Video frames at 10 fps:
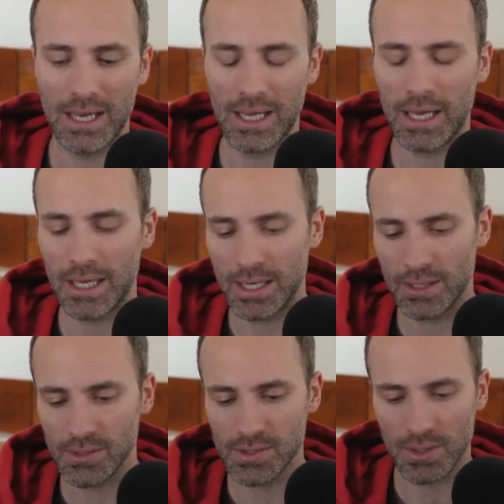and, and
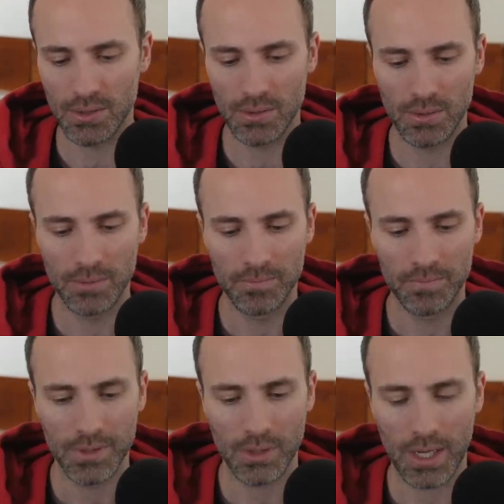I also
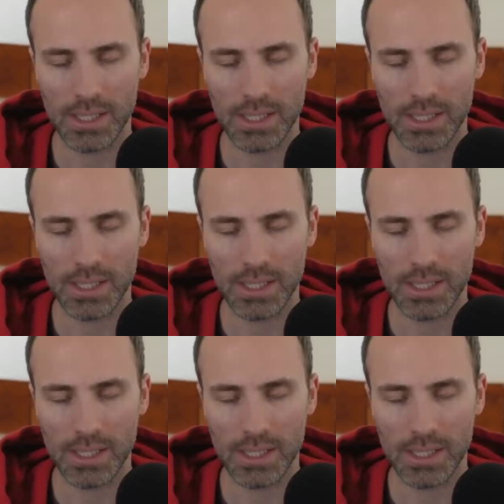you know,